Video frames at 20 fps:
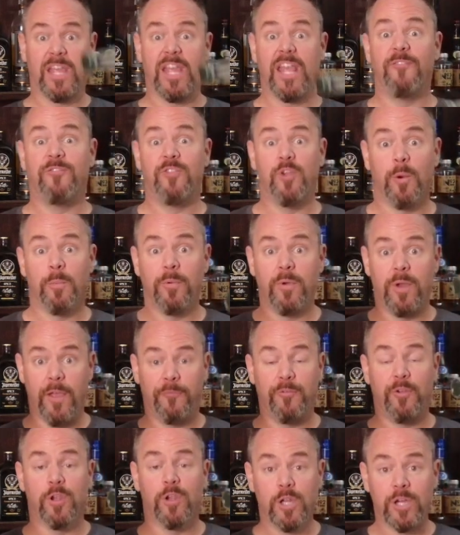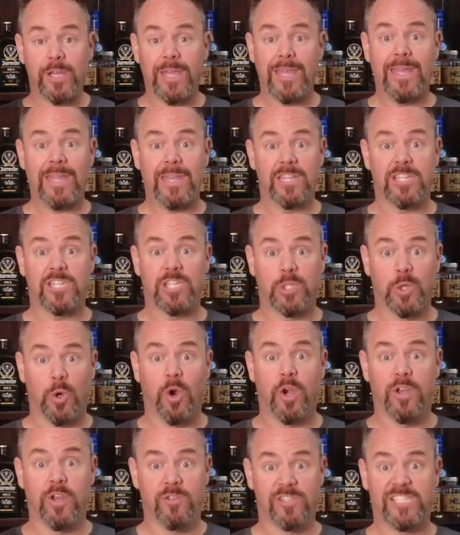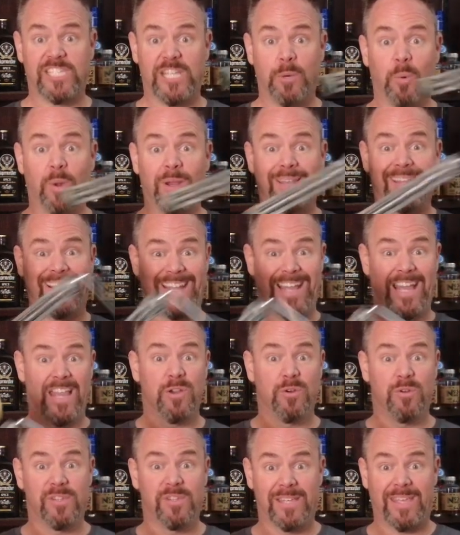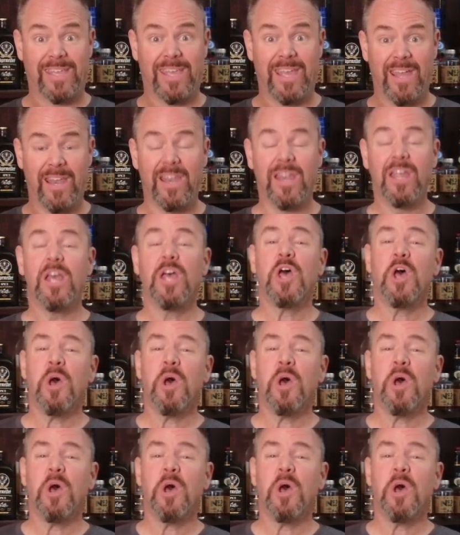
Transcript: If you're looking in the store and you see one together as a kit,